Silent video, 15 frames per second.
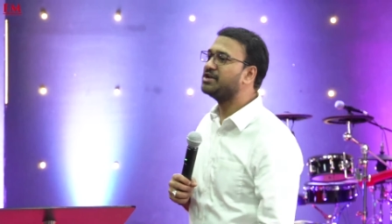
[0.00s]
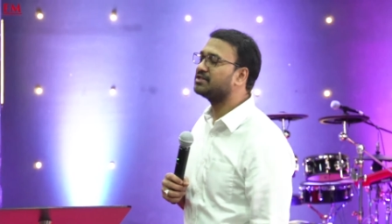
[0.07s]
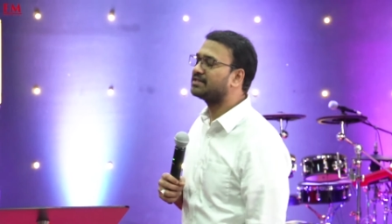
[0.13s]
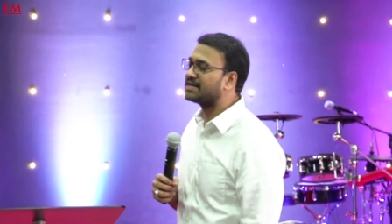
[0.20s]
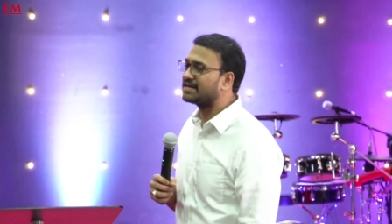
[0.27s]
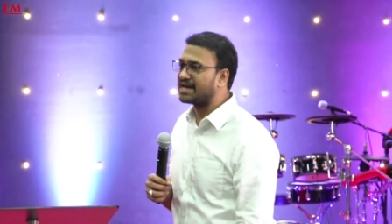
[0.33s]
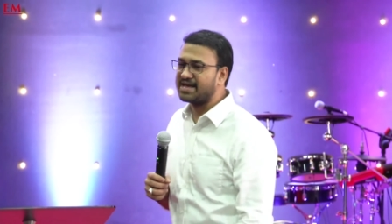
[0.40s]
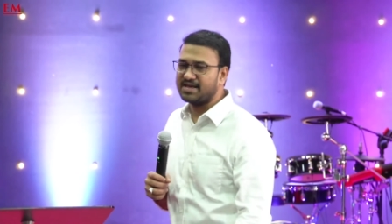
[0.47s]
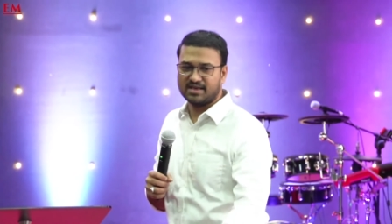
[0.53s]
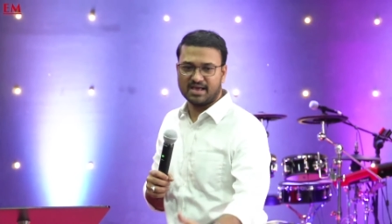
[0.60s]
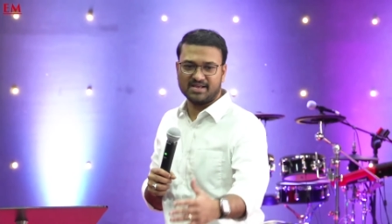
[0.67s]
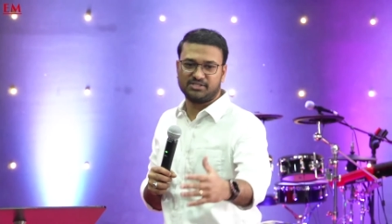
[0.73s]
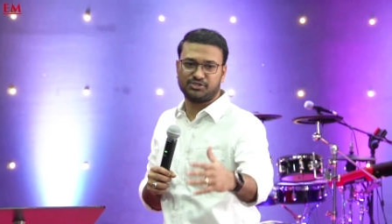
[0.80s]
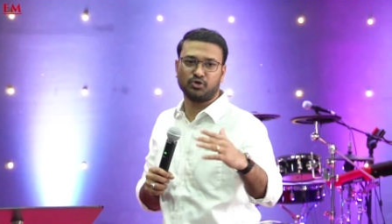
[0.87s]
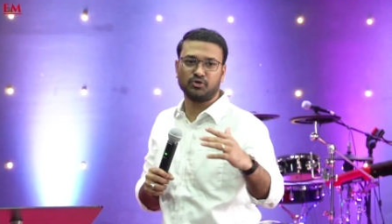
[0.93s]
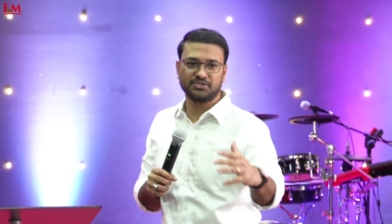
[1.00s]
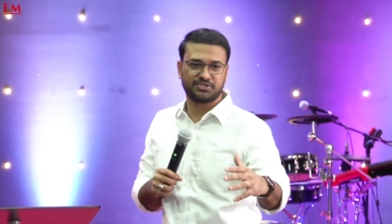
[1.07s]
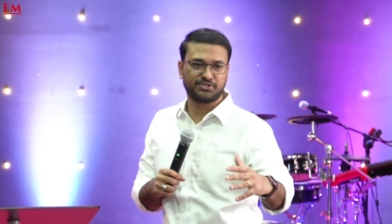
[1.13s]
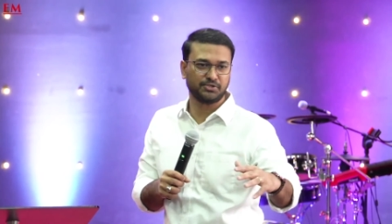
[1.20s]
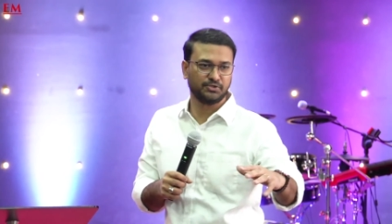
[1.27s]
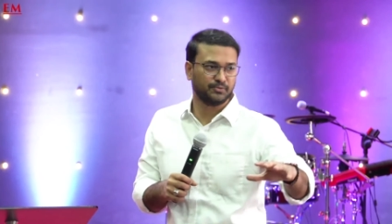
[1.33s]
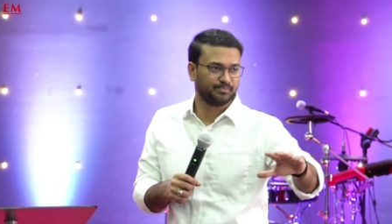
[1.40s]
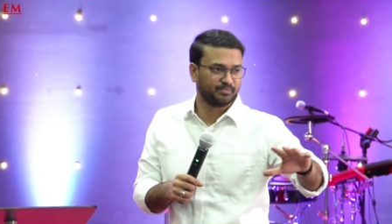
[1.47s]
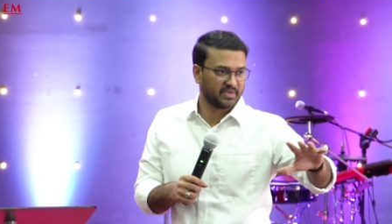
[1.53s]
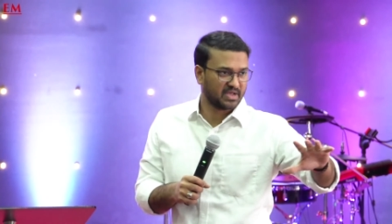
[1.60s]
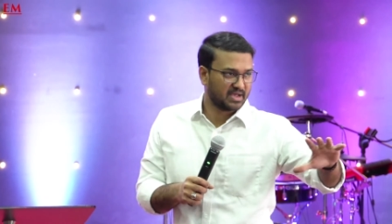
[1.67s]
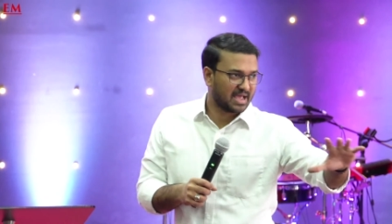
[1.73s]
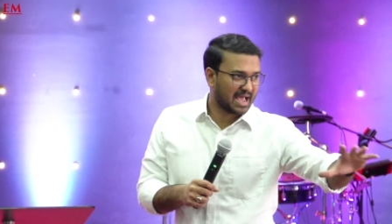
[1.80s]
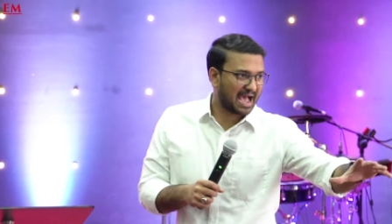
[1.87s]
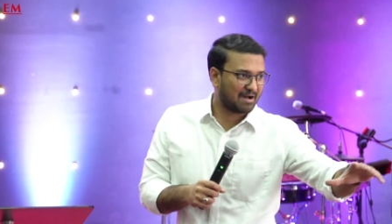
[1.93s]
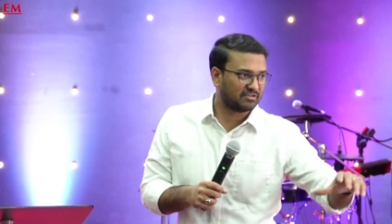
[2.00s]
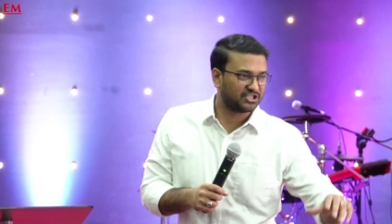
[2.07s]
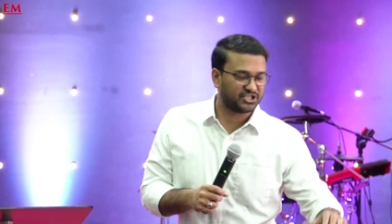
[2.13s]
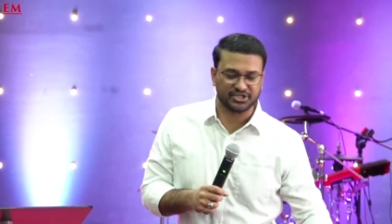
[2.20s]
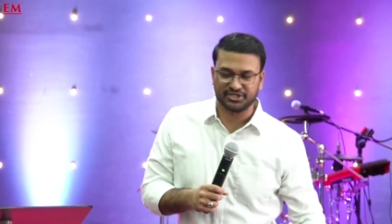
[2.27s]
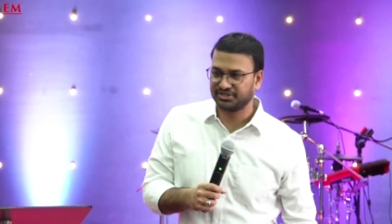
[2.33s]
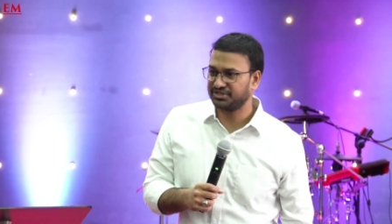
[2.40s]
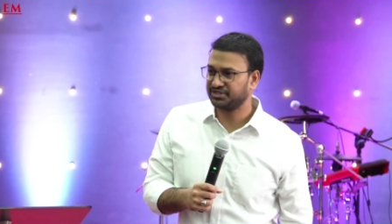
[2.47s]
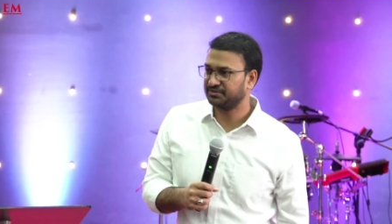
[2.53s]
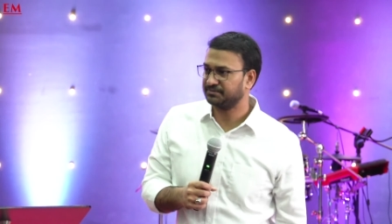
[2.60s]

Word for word: think I, I chose to have a church?